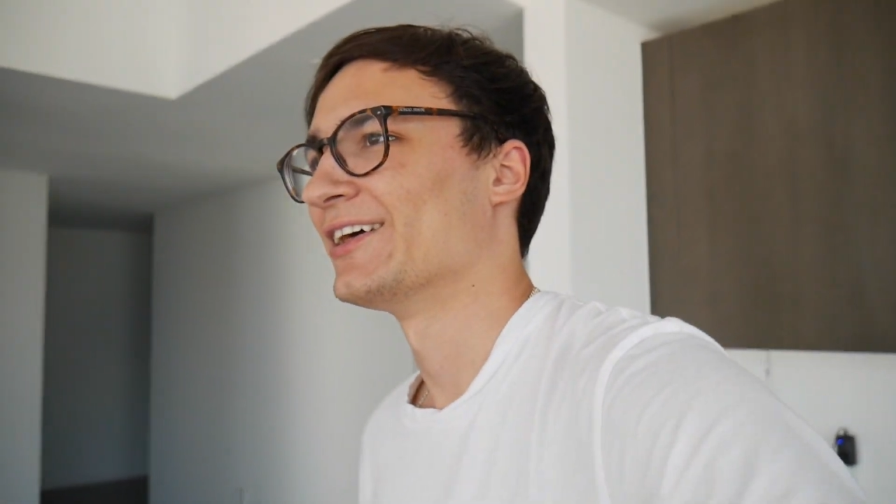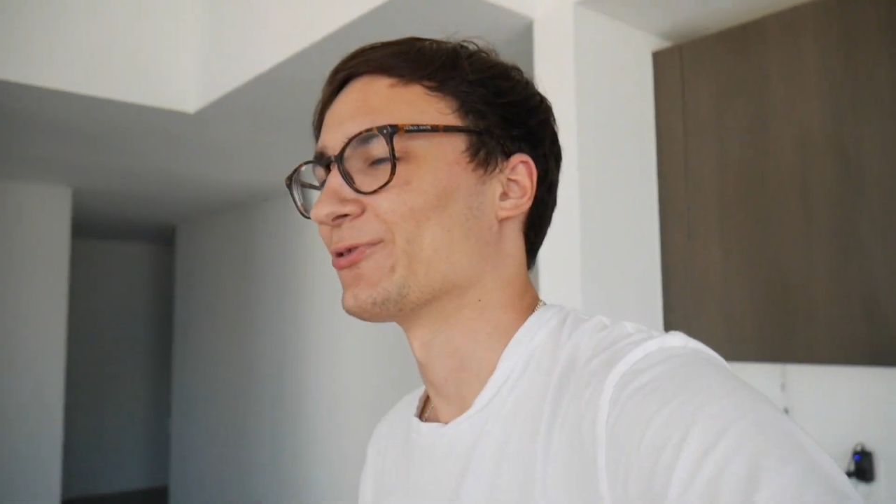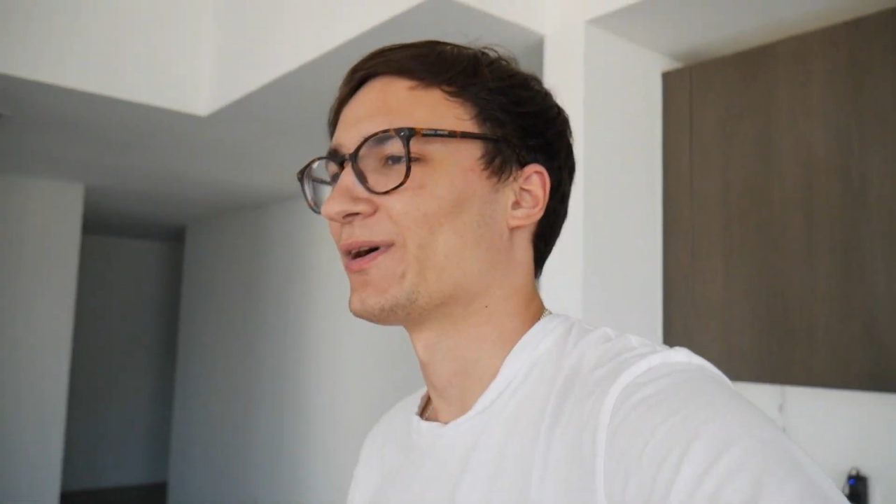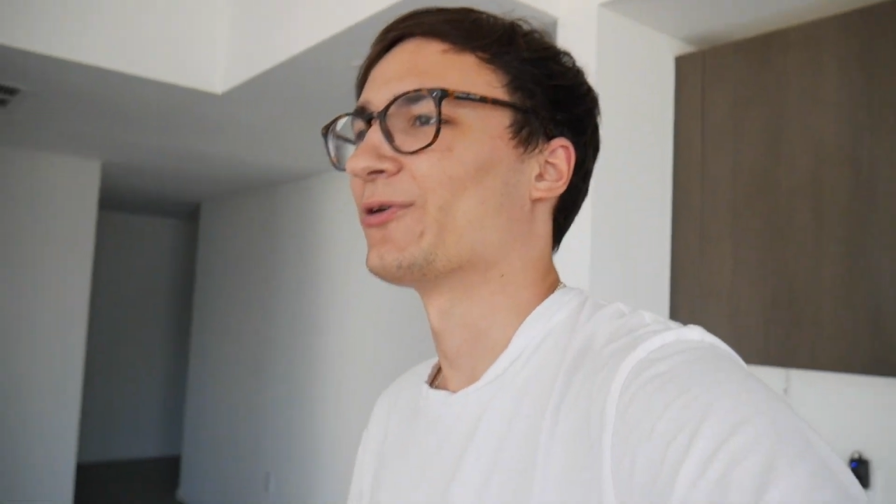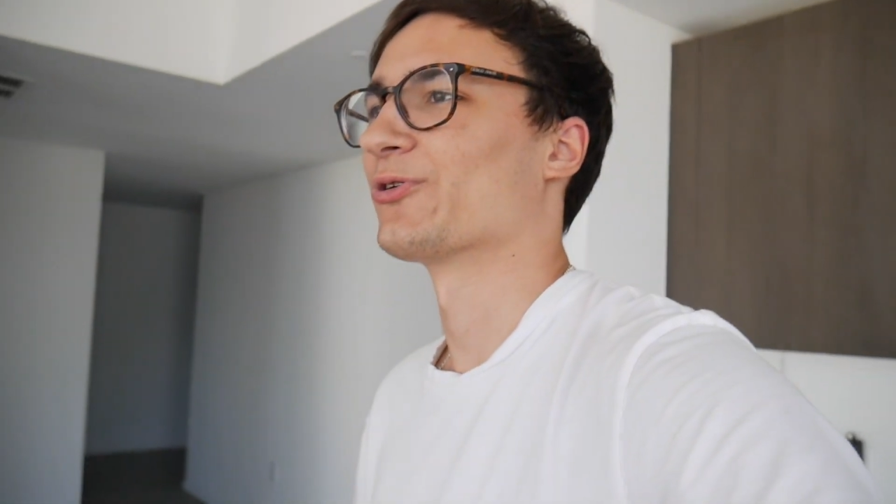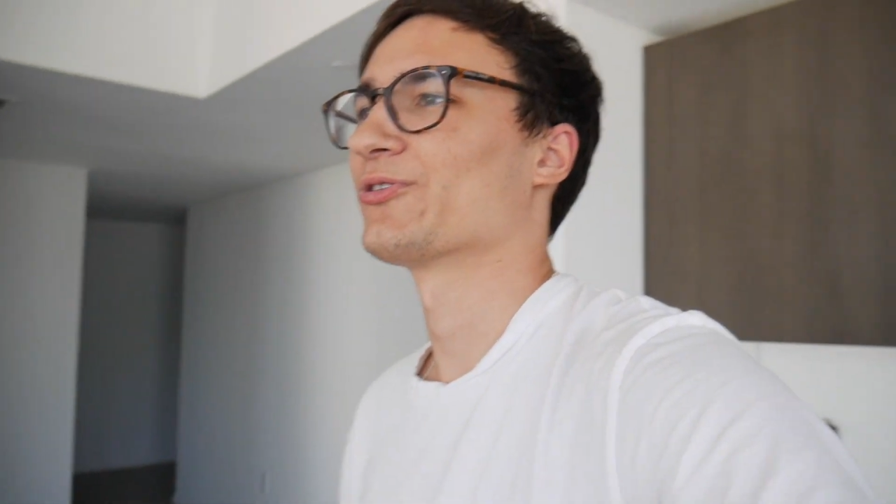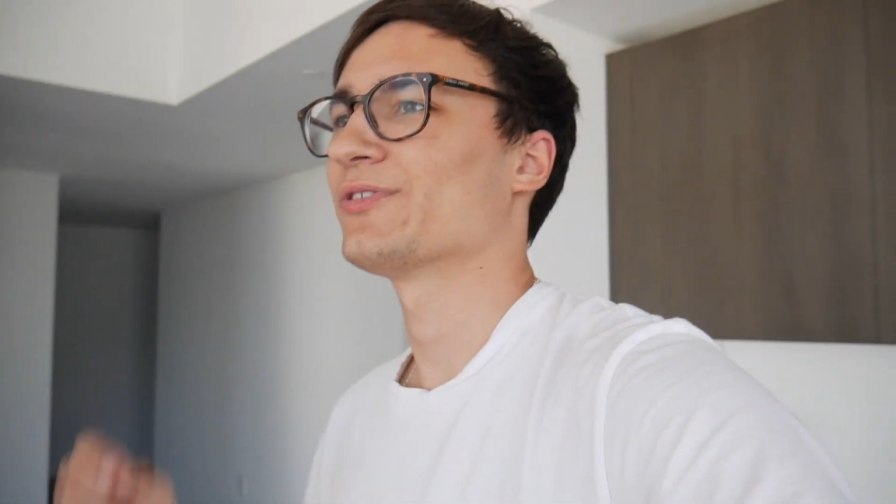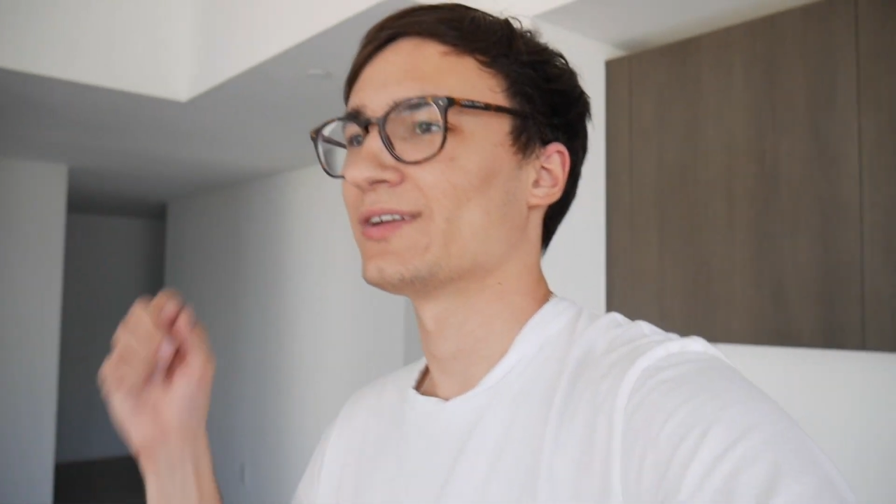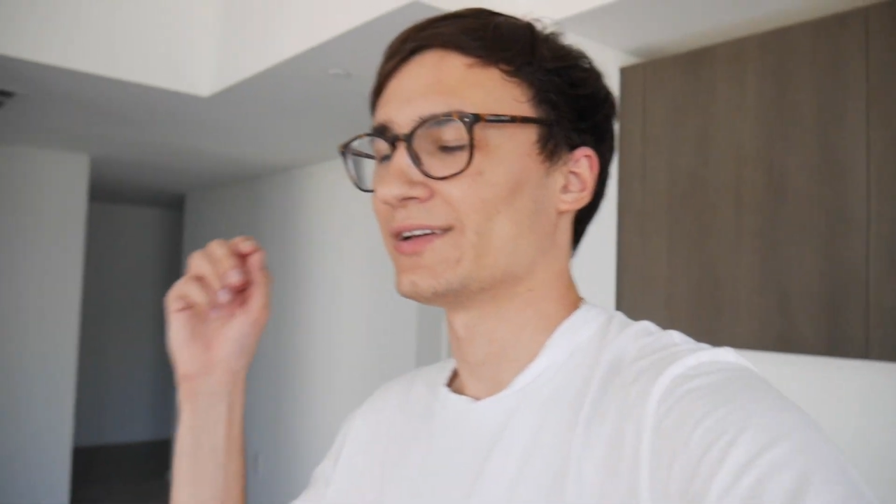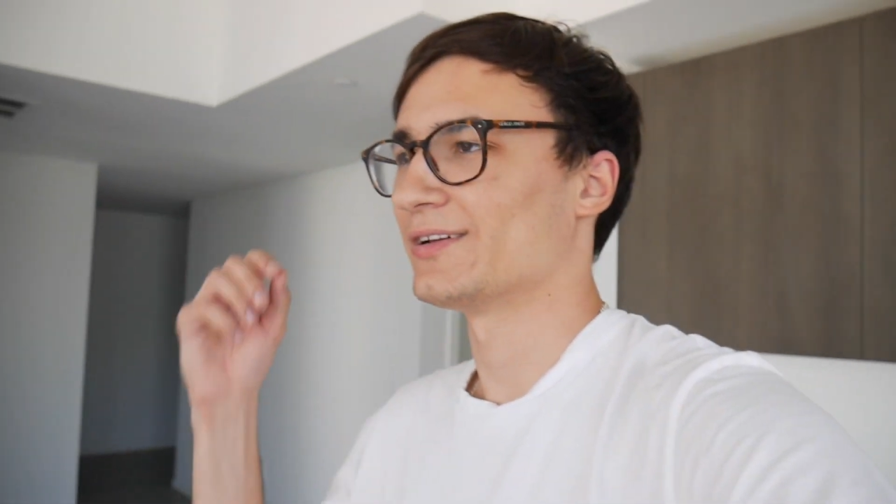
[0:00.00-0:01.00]
right order,
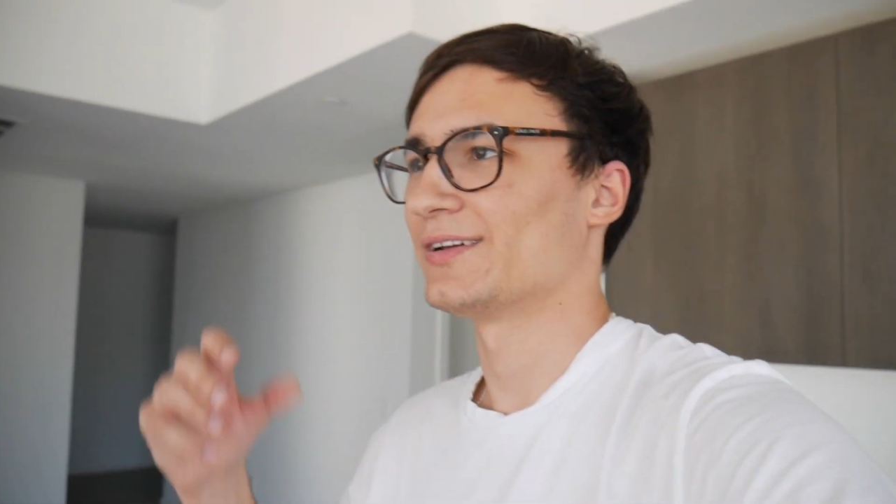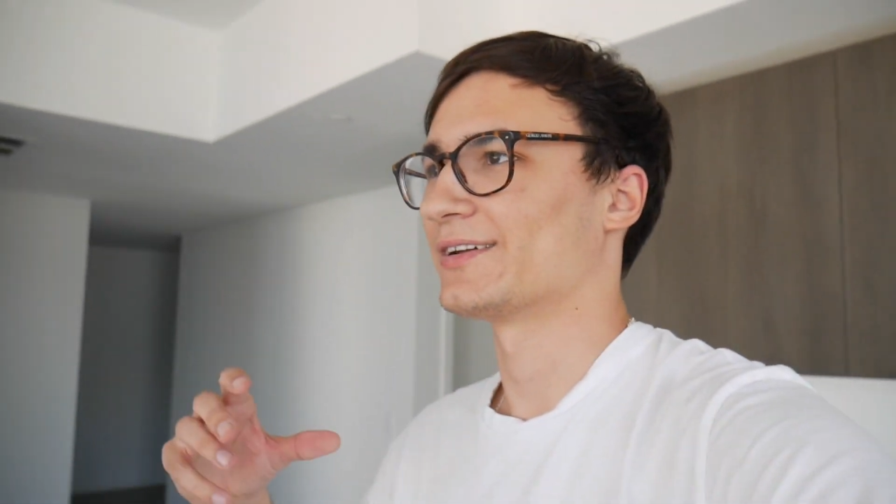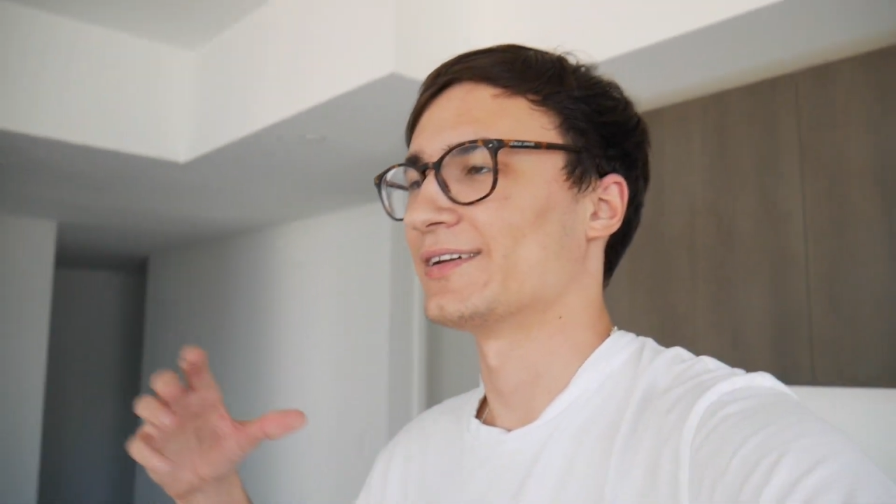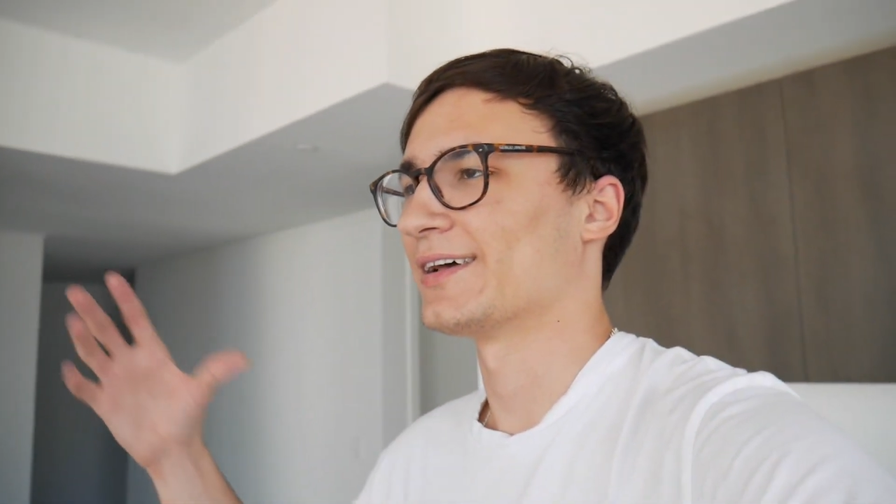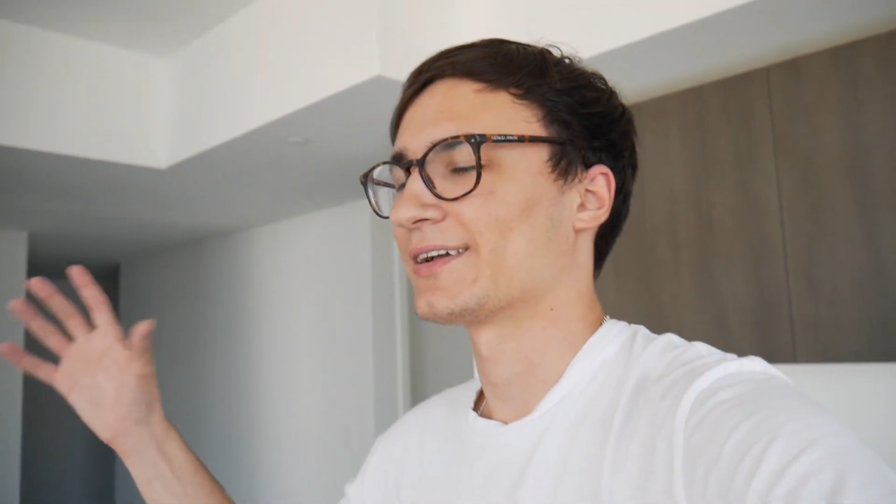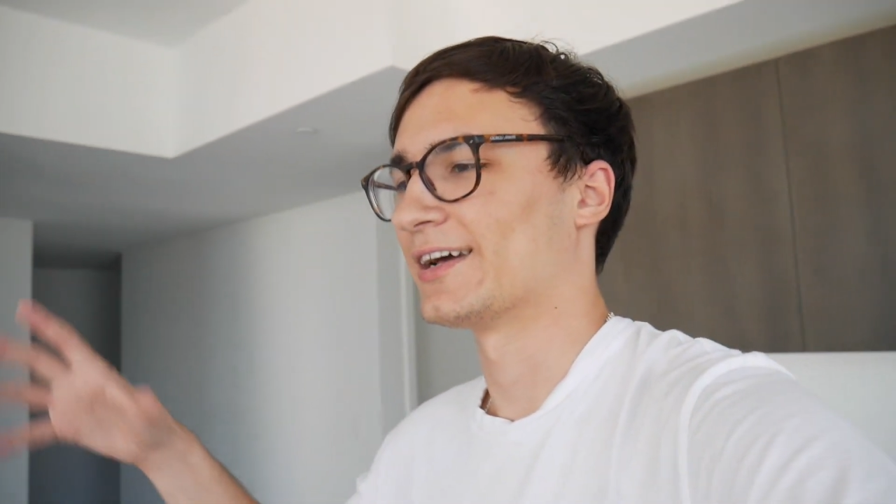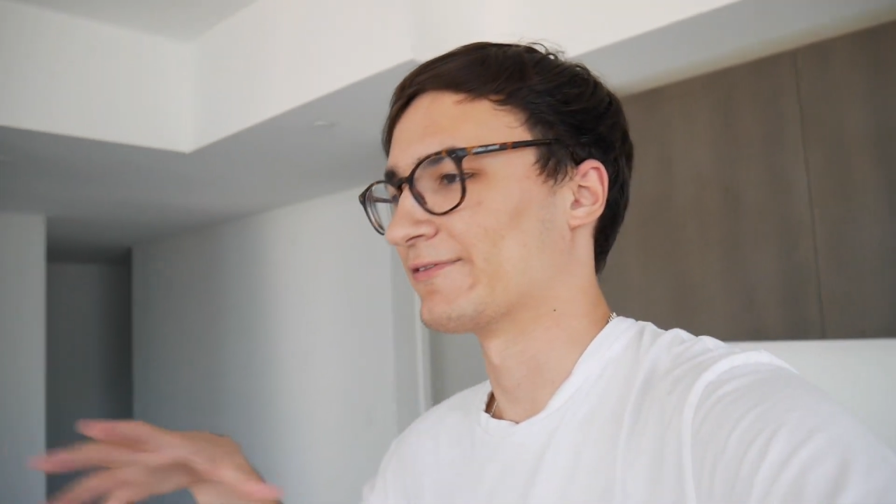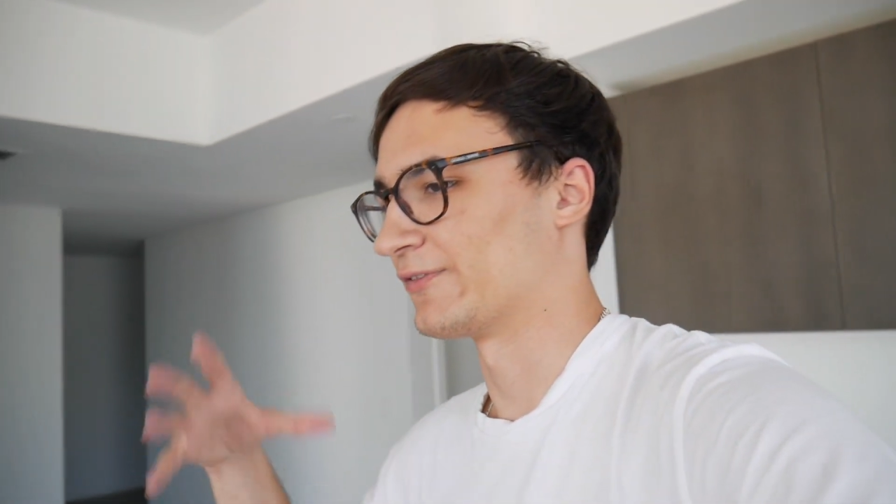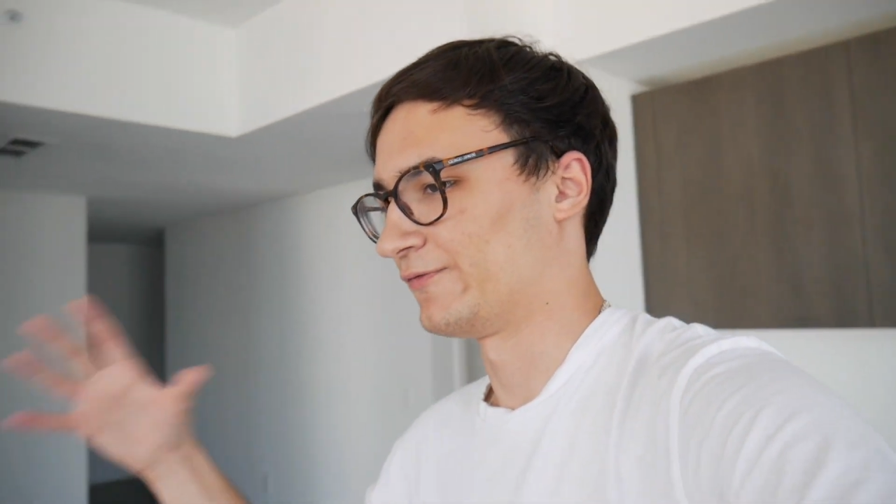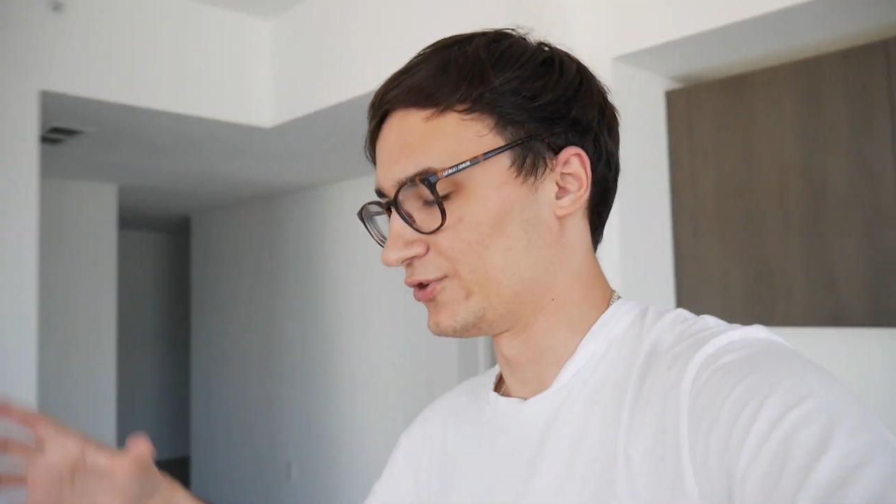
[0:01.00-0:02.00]
it can get kind
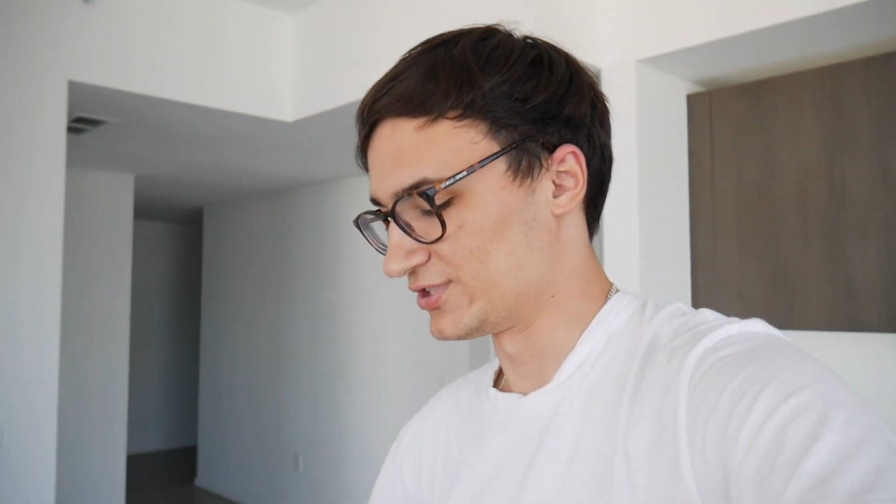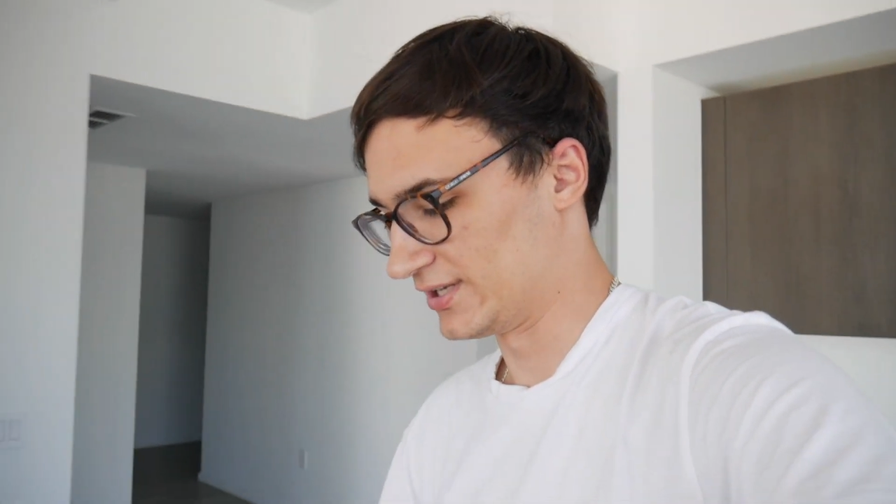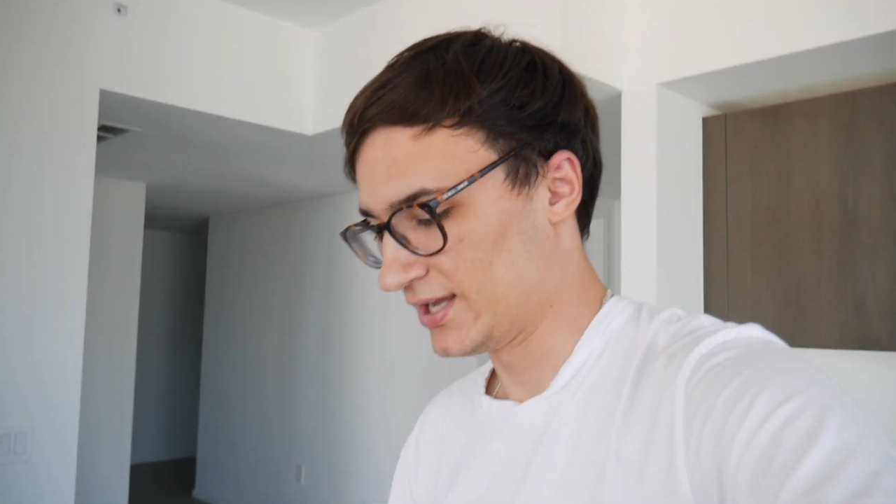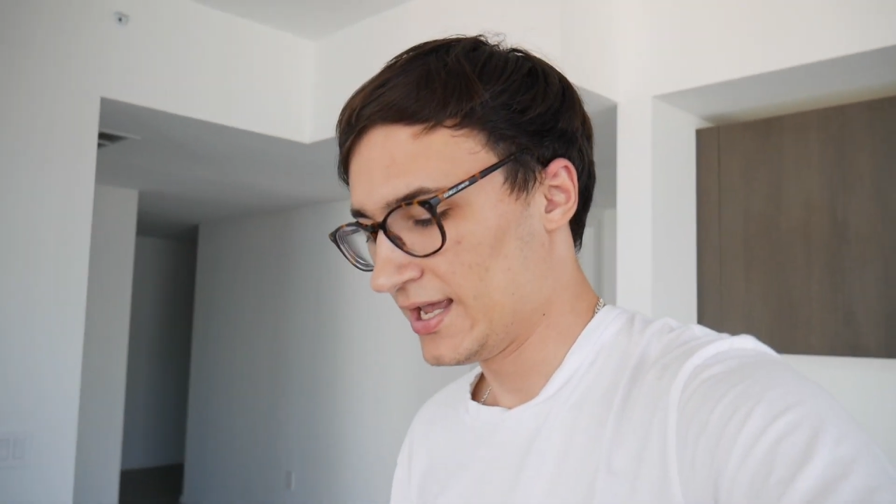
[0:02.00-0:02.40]
of confusing.